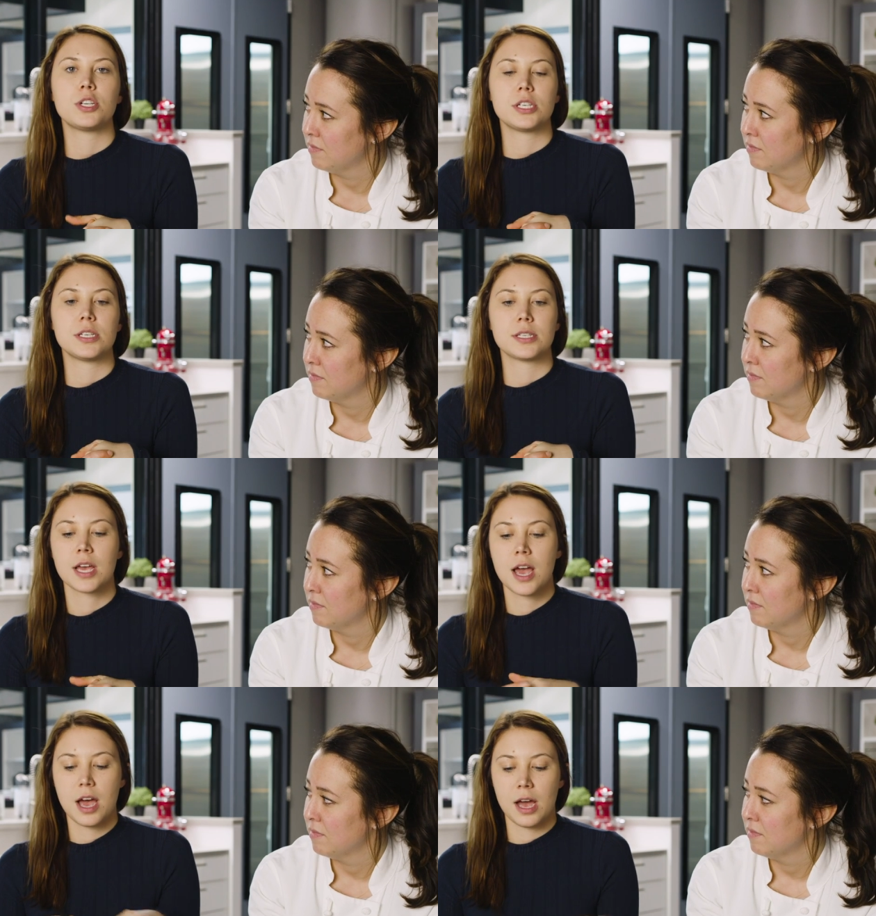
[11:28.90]
Speaker 1: which is
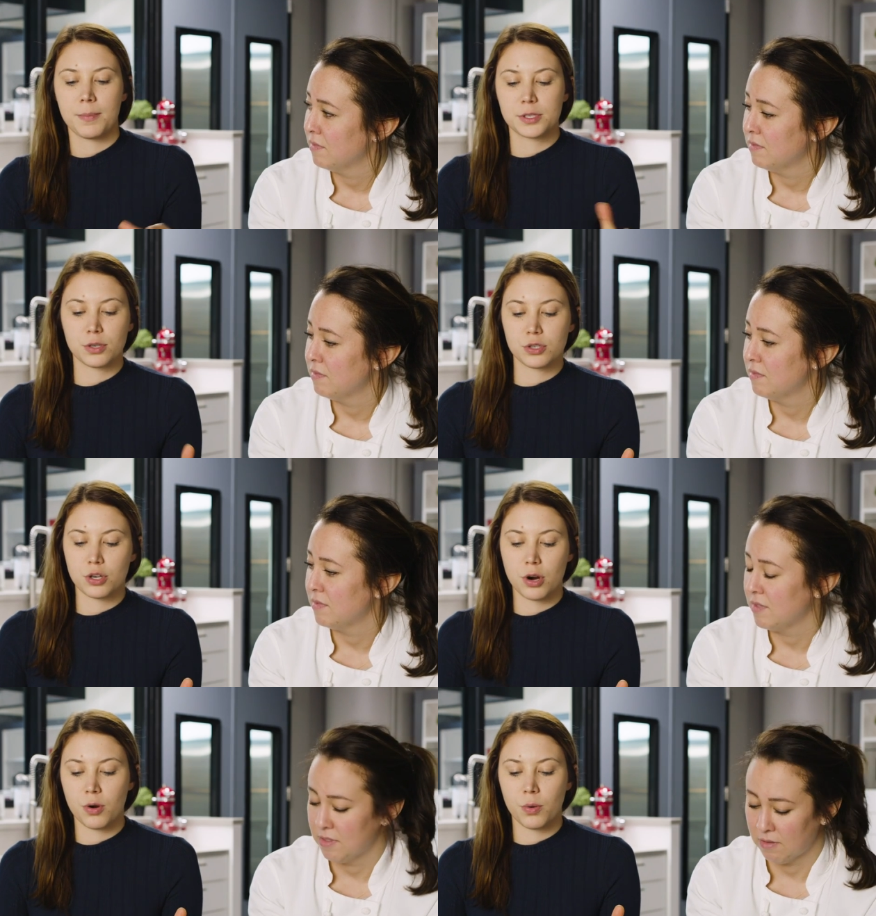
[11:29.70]
a certain
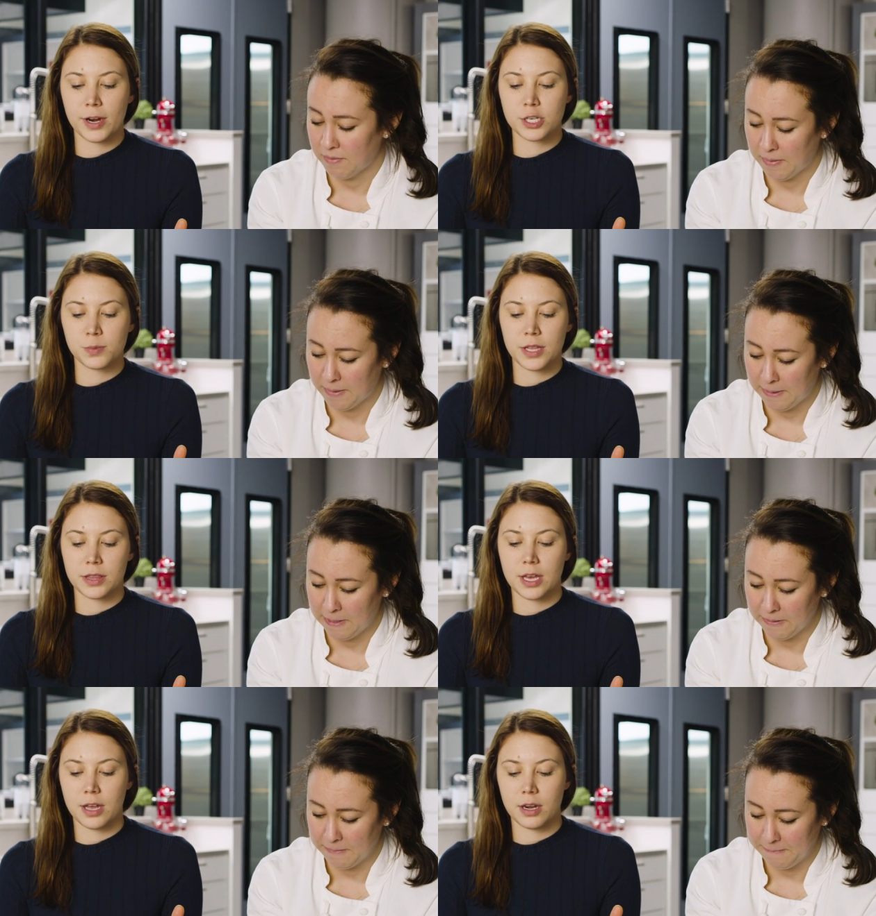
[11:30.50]
charcoal arrangement
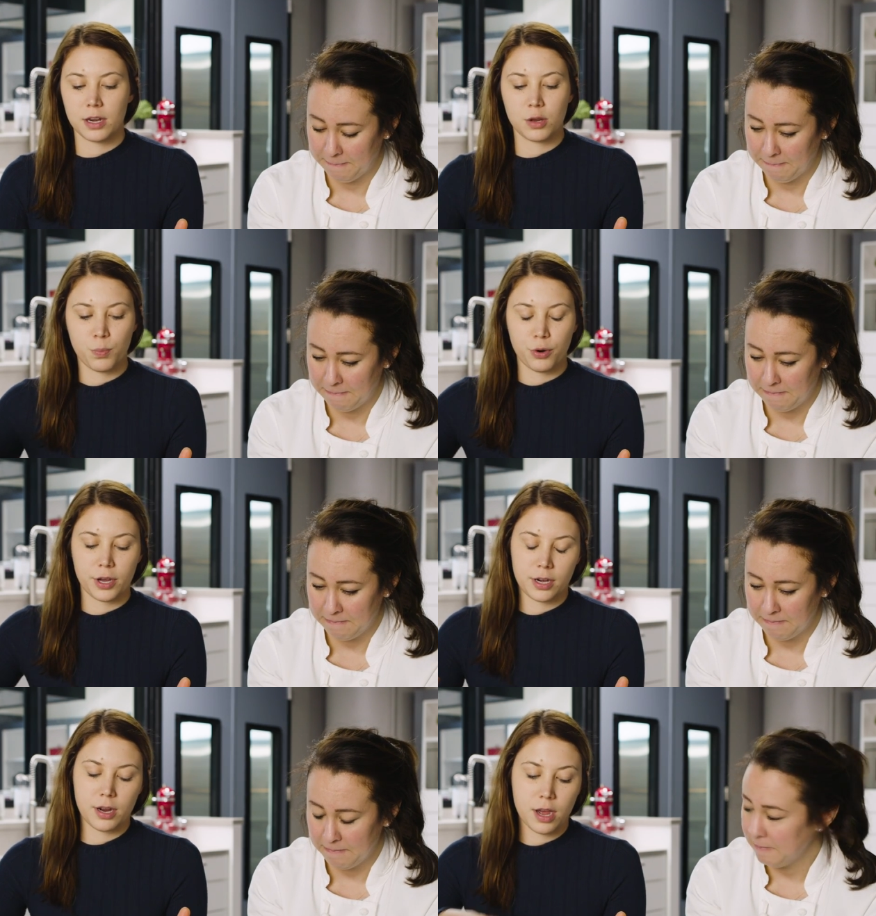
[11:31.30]
that you
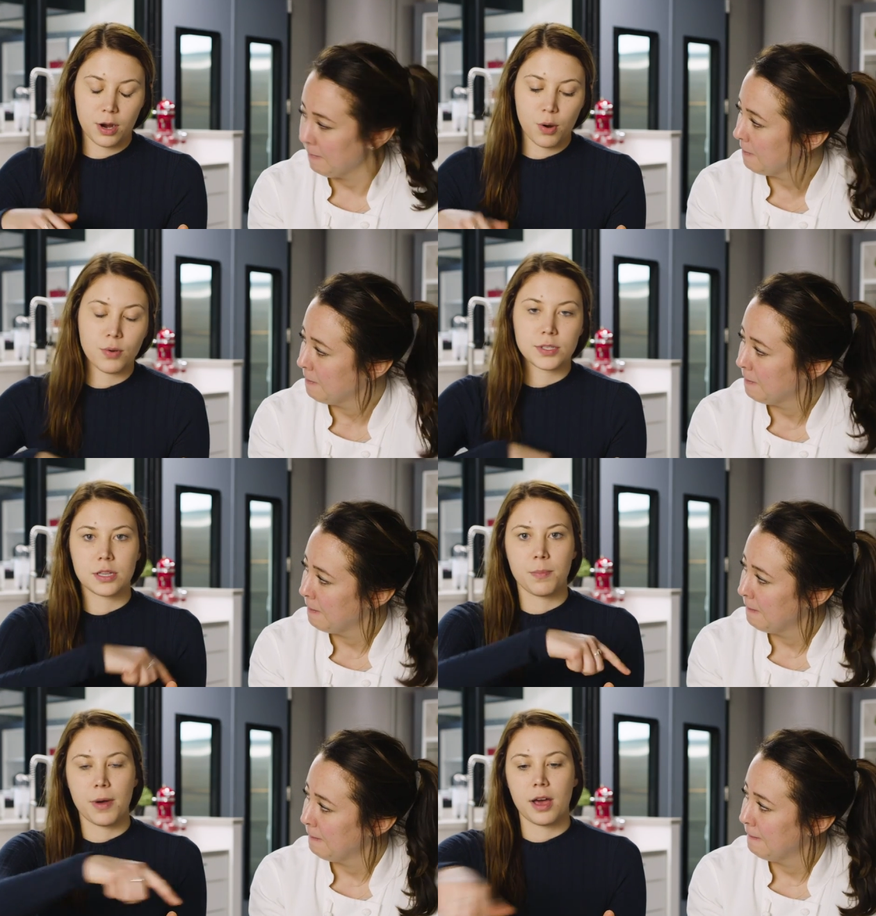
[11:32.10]
put coals on
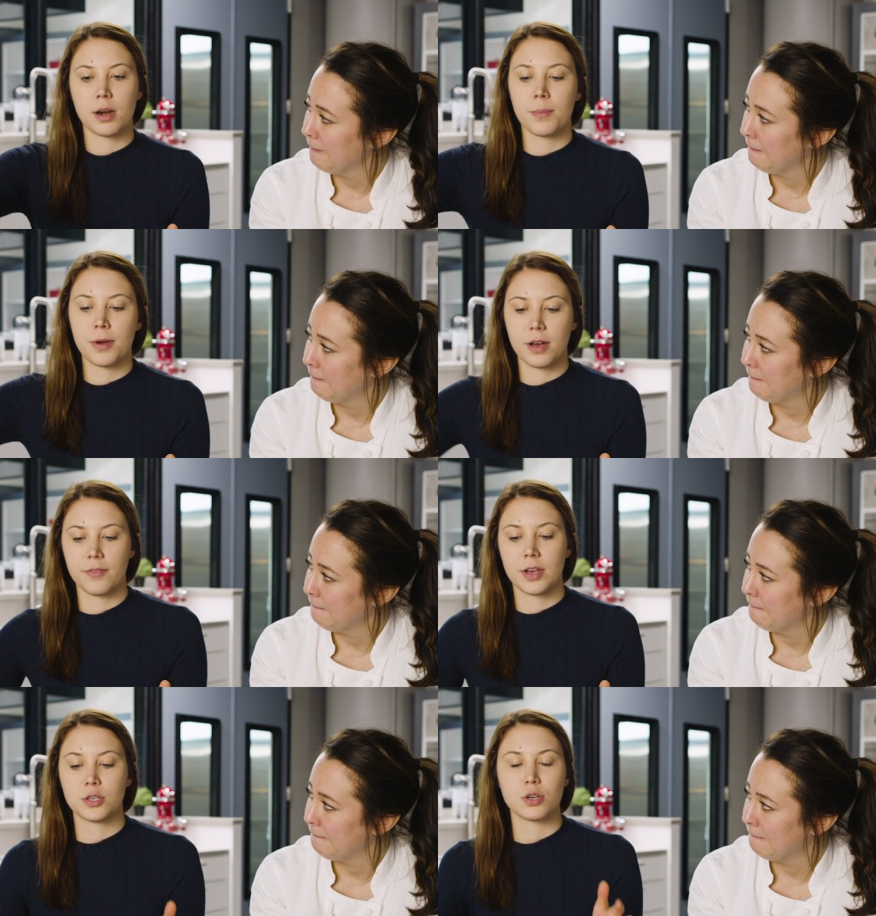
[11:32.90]
the bottom of a